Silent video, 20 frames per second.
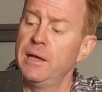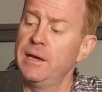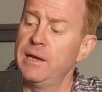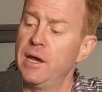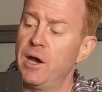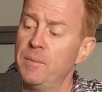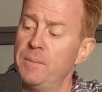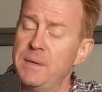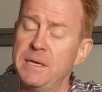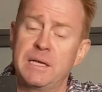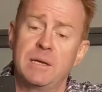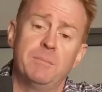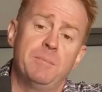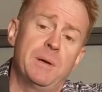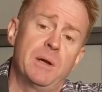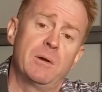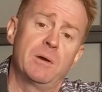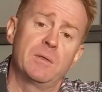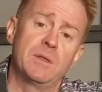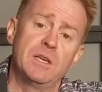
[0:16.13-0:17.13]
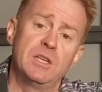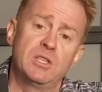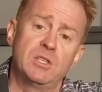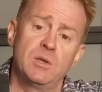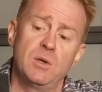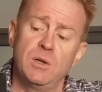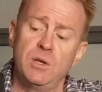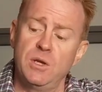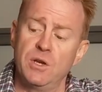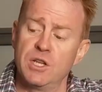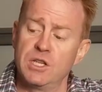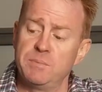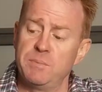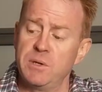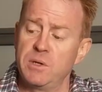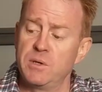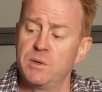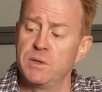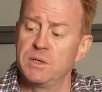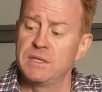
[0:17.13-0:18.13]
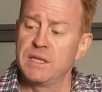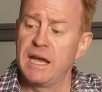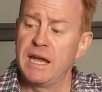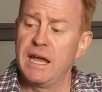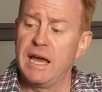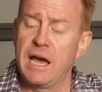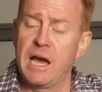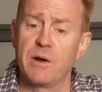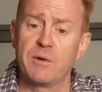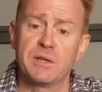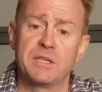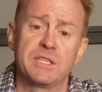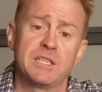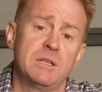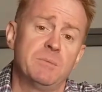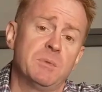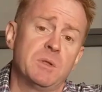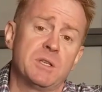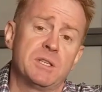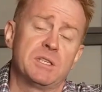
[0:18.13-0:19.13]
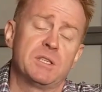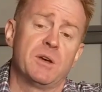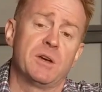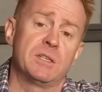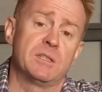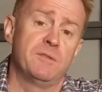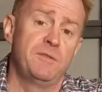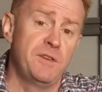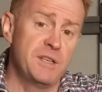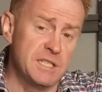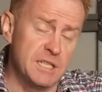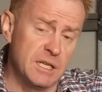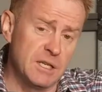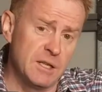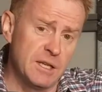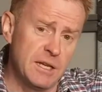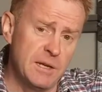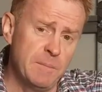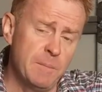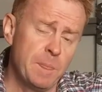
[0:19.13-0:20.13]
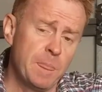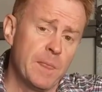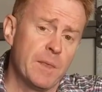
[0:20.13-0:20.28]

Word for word: Now I'll be comparing these two units because they are a similar size physically,